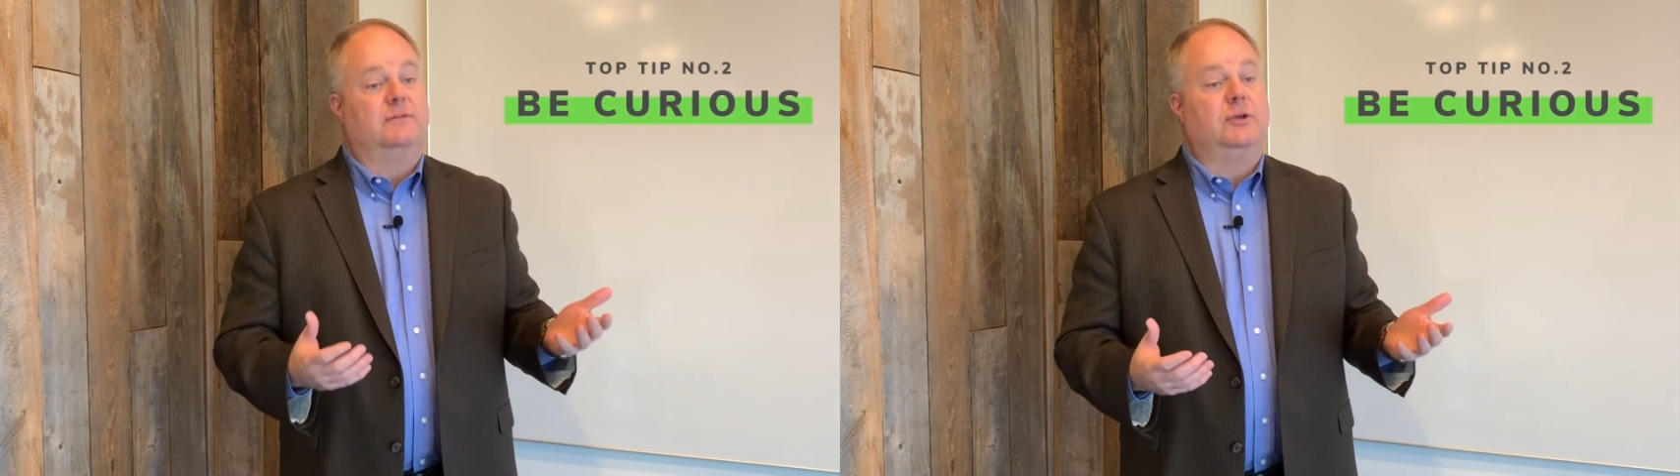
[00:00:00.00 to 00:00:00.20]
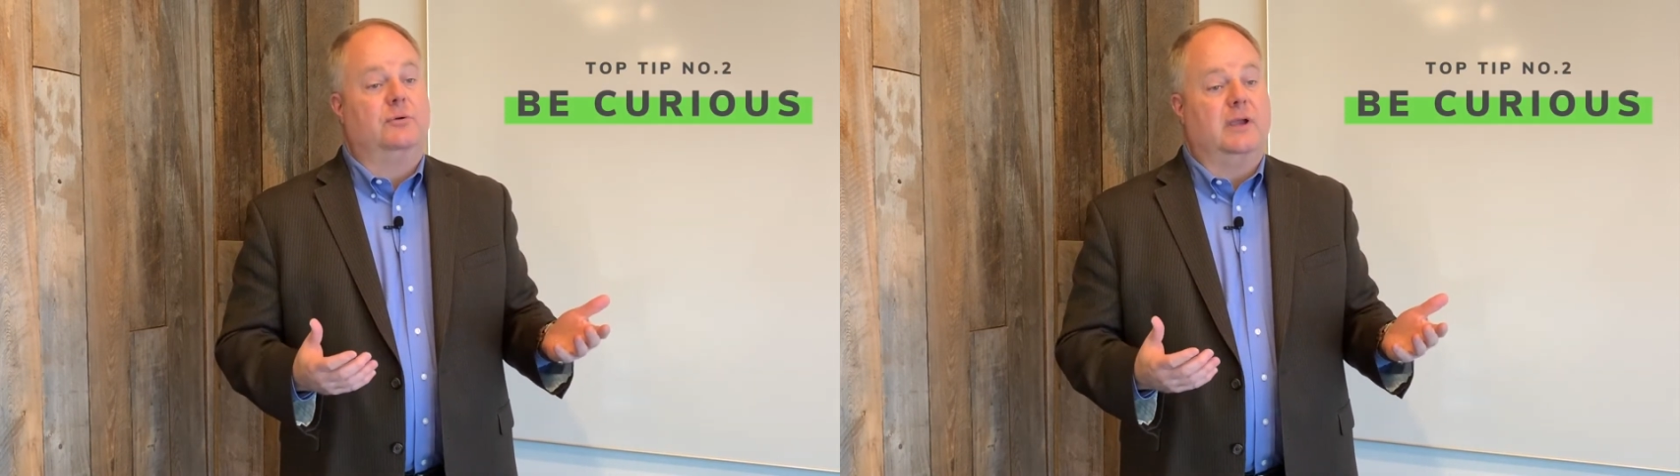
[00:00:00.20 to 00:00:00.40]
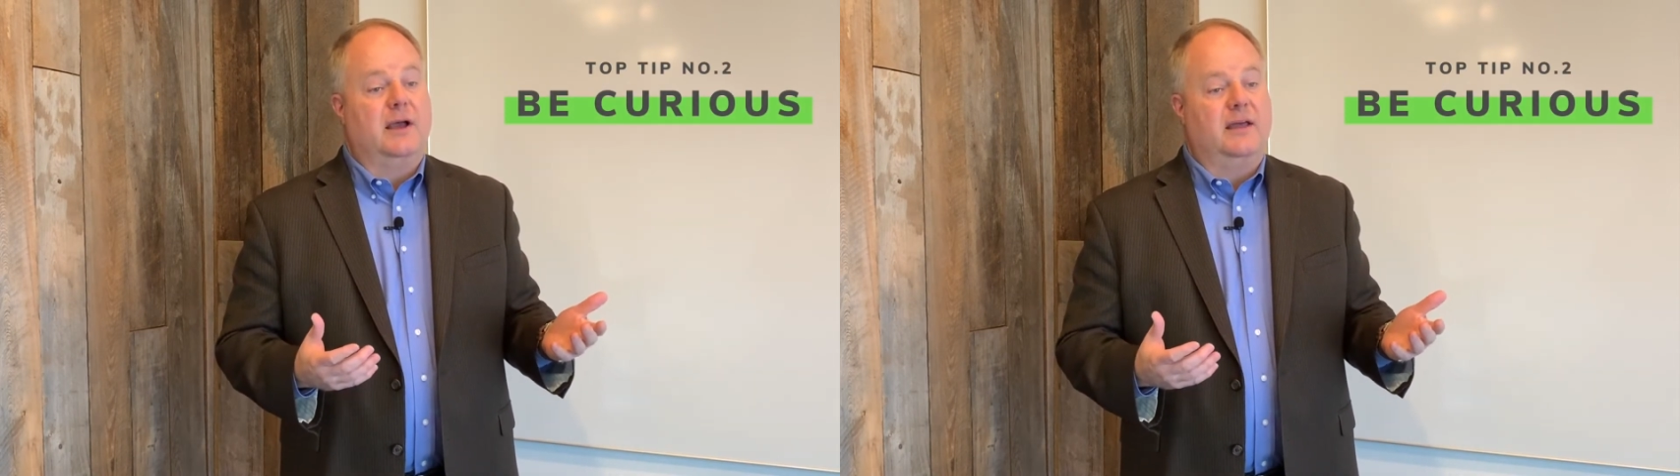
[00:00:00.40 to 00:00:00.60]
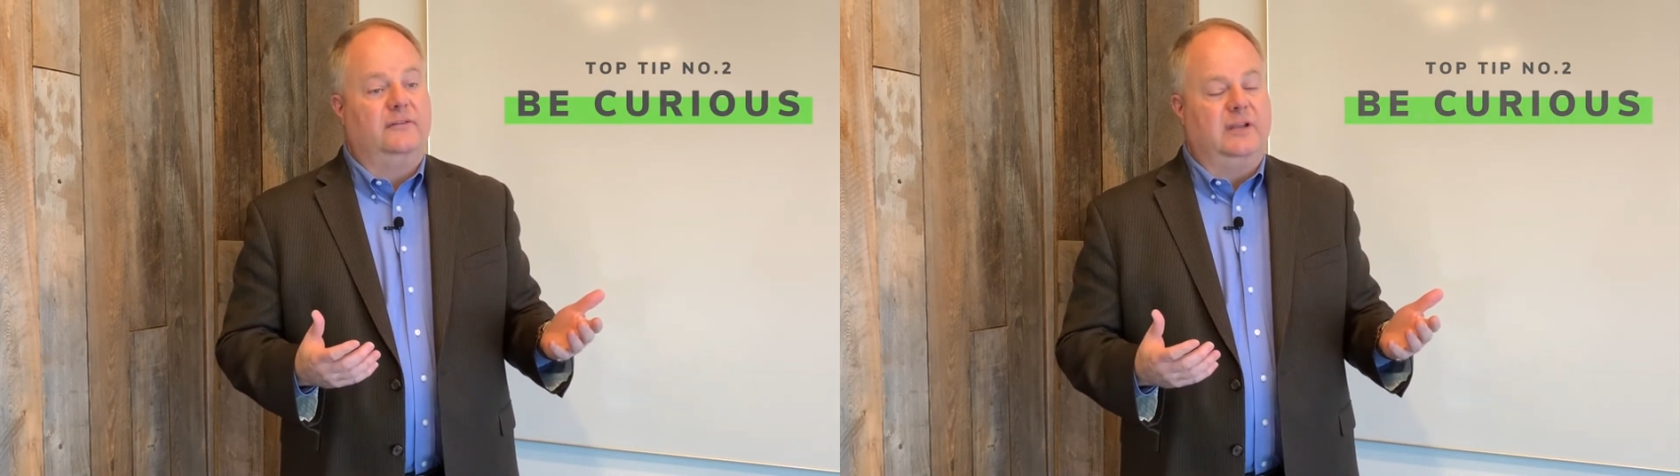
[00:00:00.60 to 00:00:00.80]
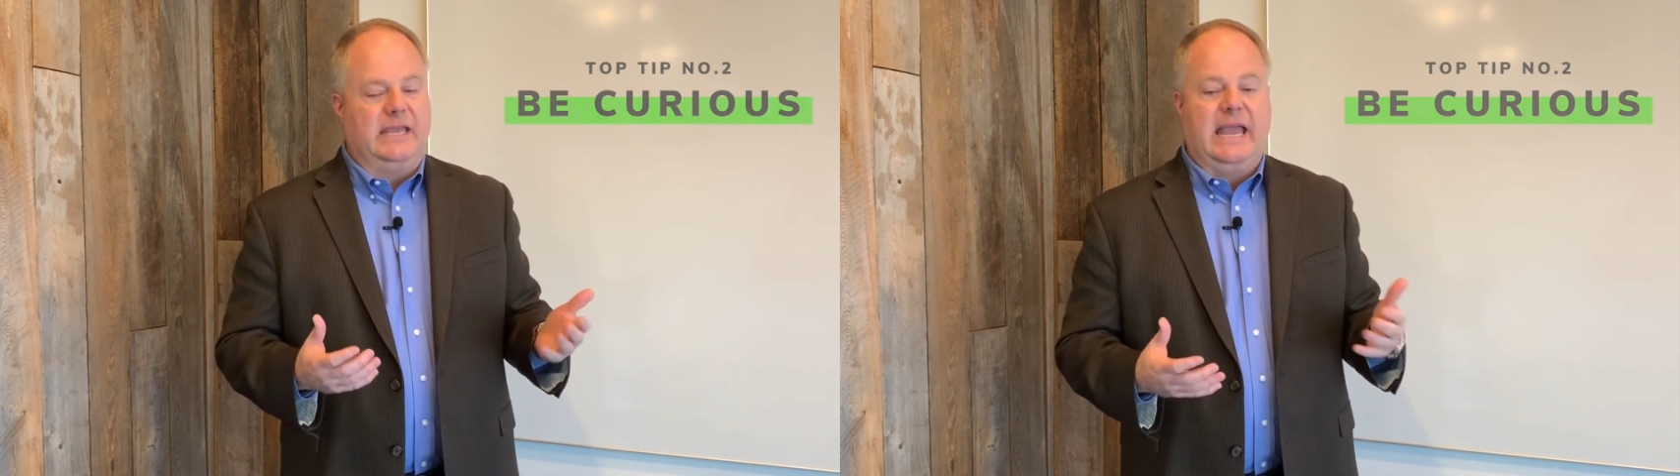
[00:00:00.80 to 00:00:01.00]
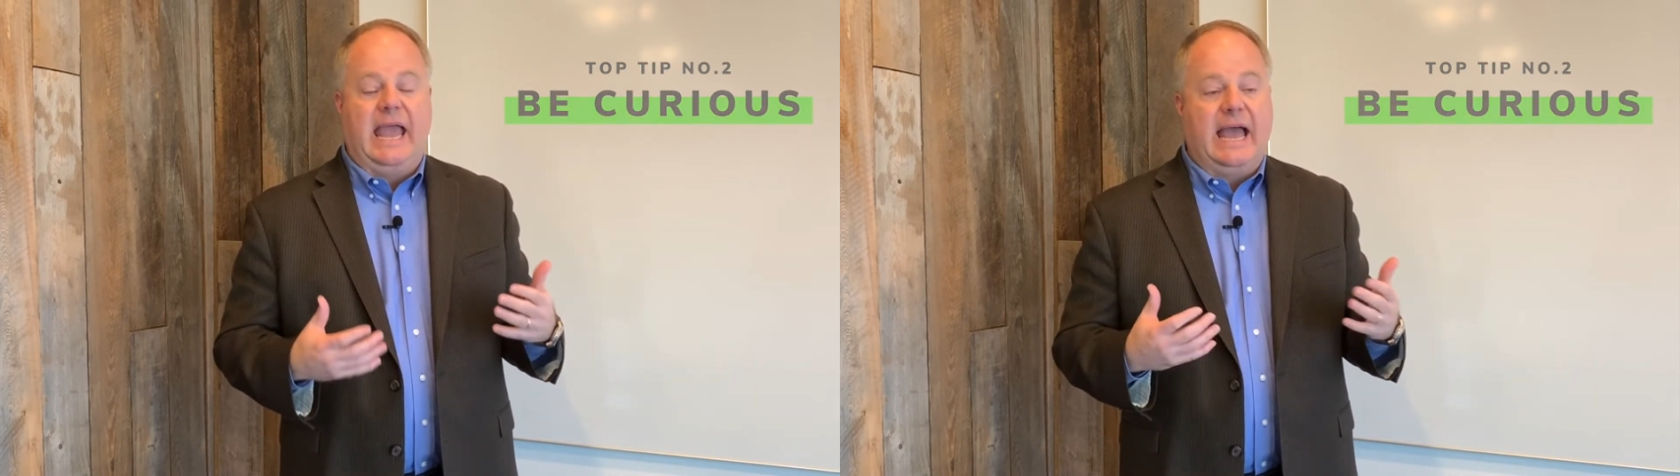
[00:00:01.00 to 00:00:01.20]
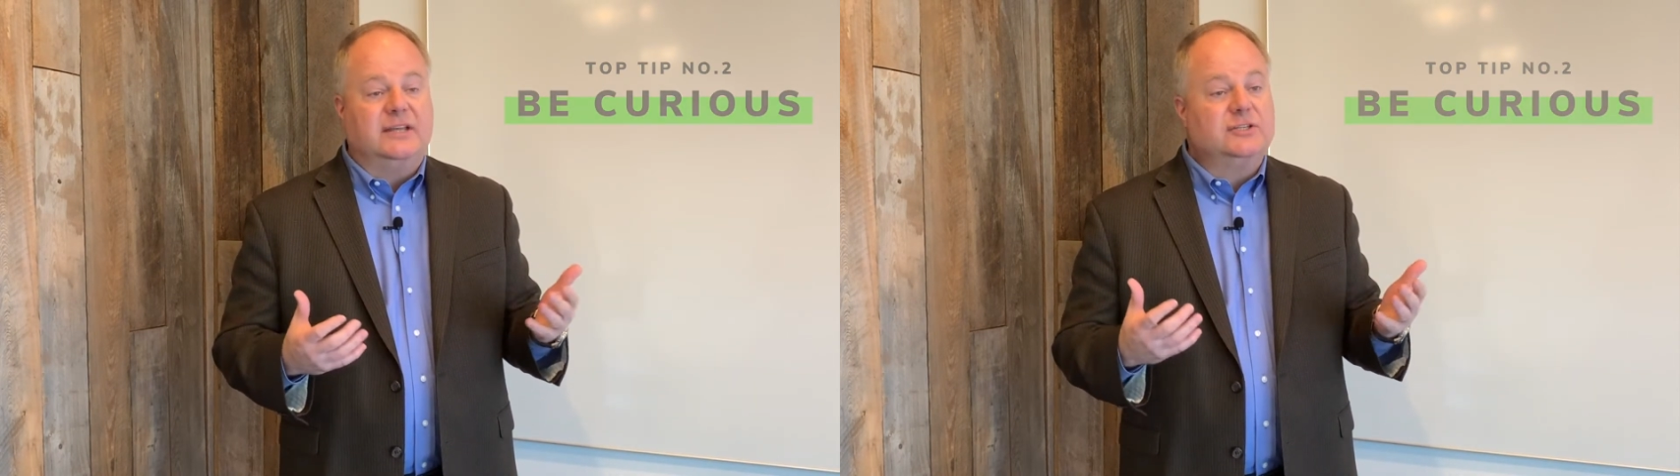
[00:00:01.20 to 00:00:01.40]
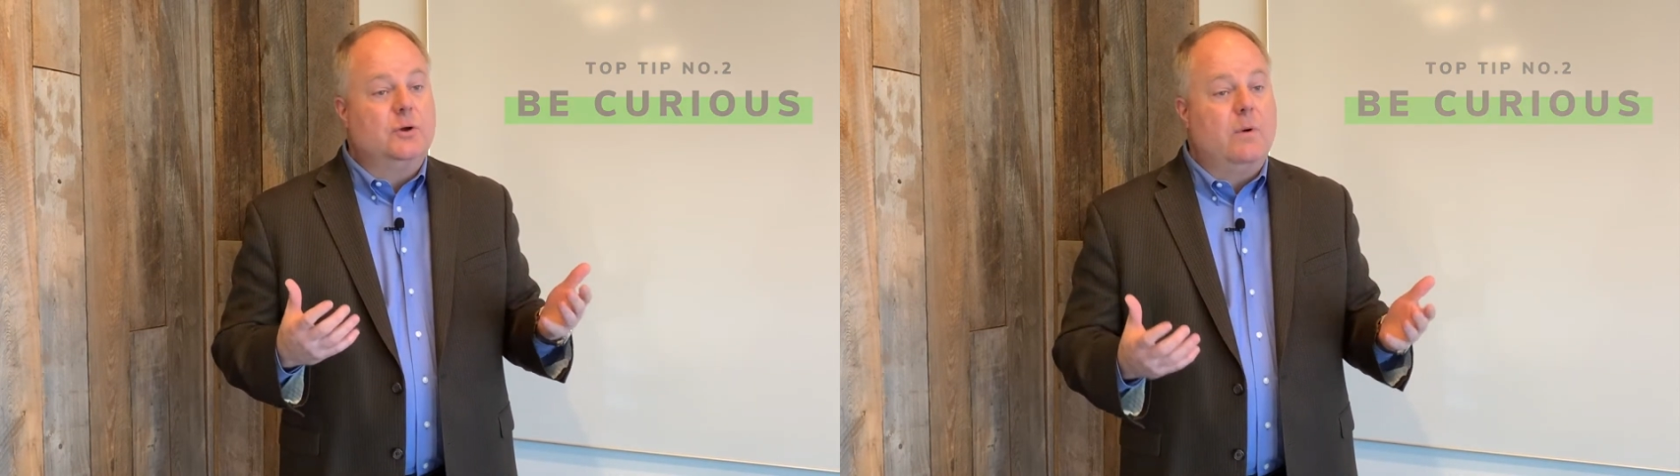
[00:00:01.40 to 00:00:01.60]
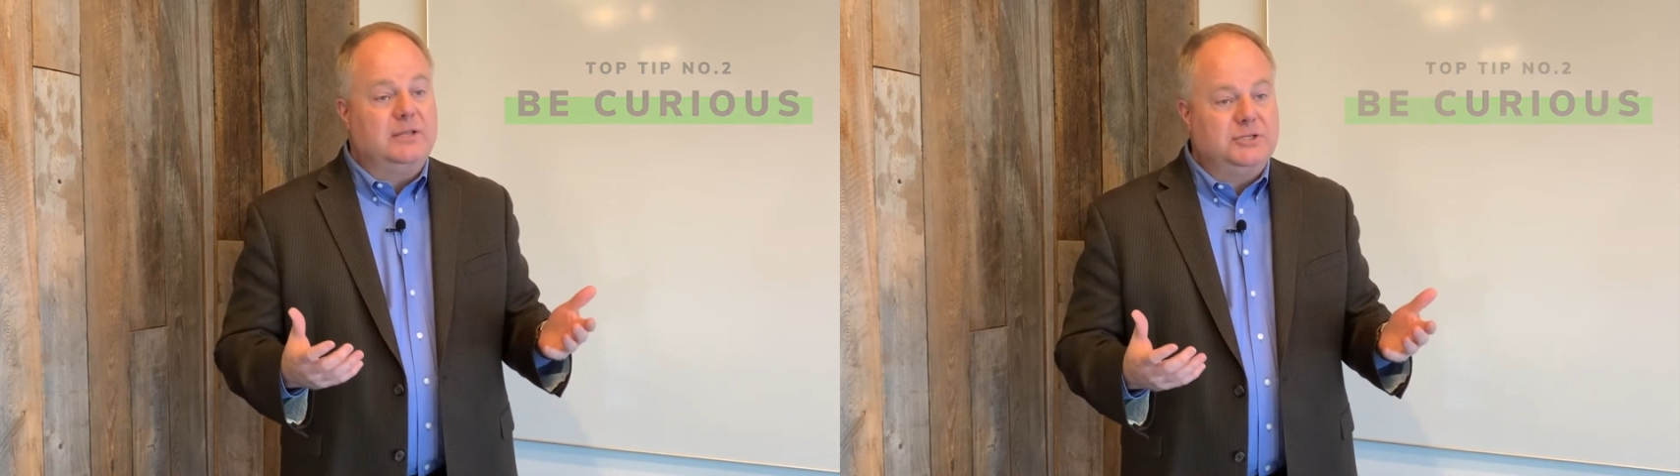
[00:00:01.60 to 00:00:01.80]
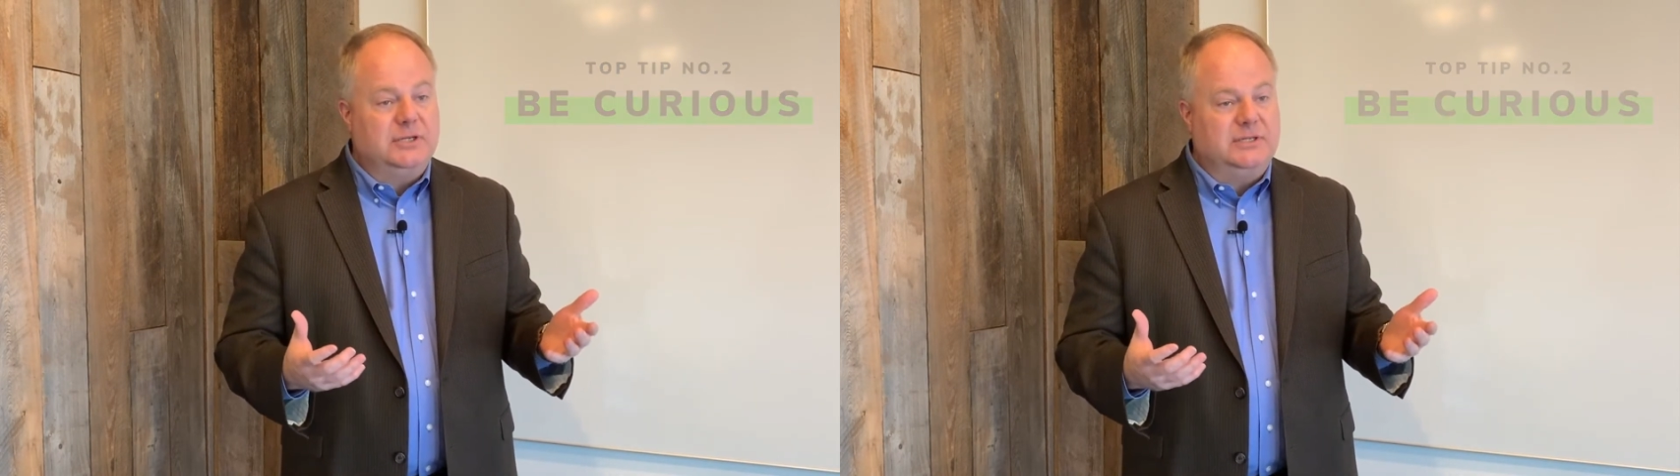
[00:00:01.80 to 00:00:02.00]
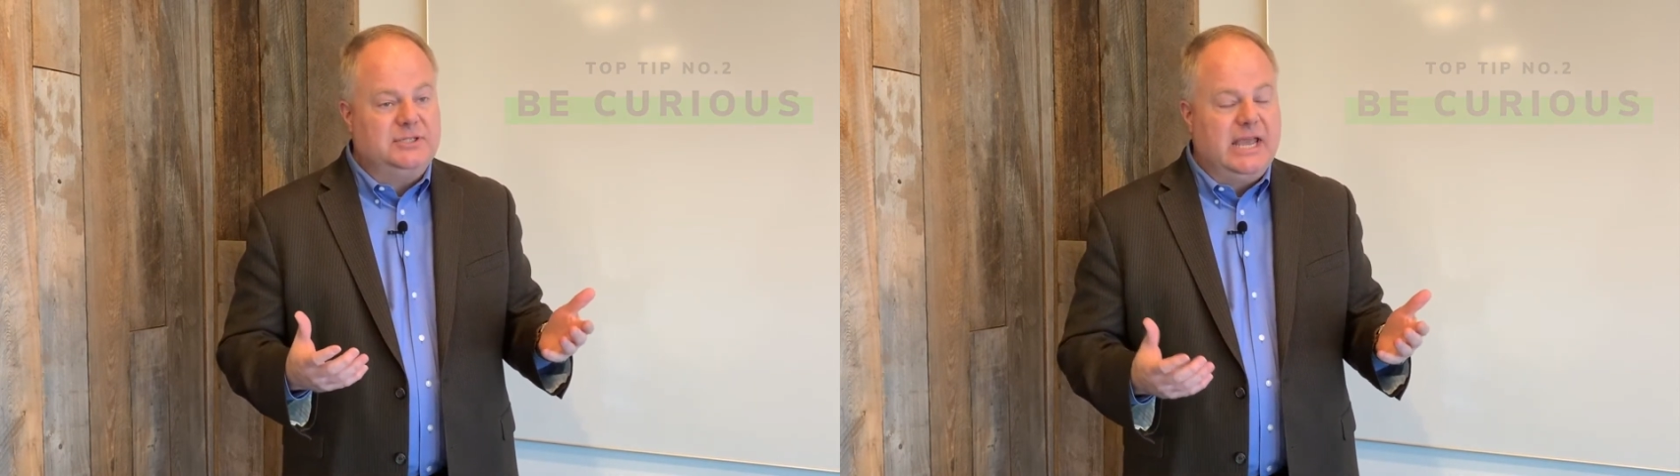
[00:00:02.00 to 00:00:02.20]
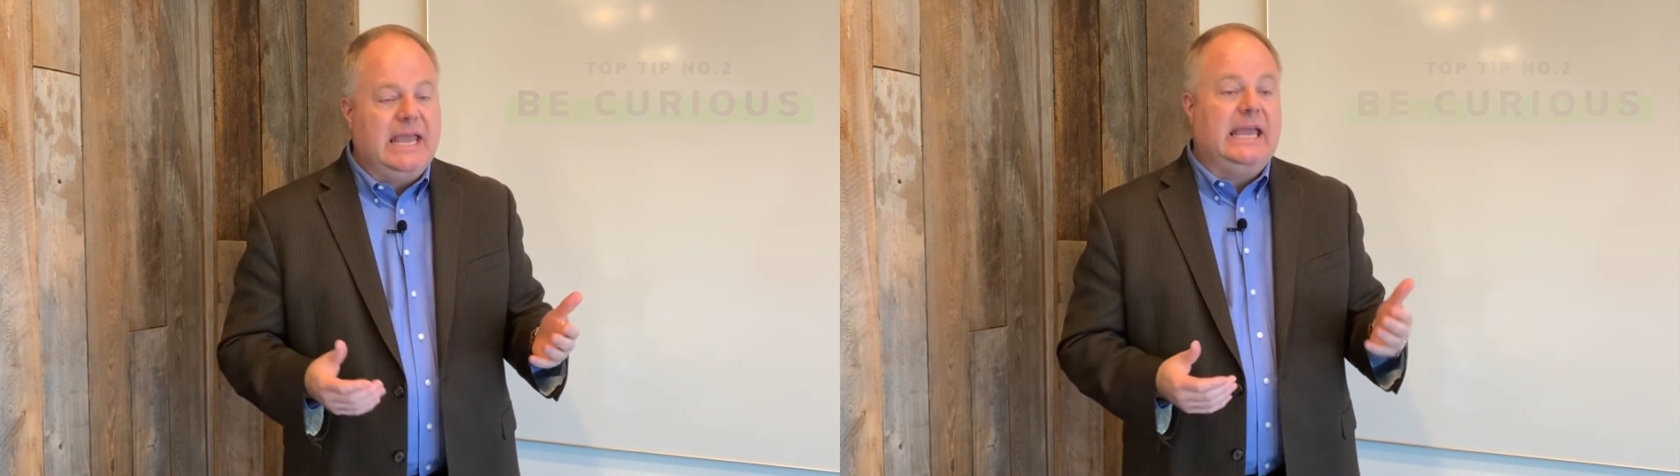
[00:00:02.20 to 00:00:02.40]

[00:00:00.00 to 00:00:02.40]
curiosity. Ask questions.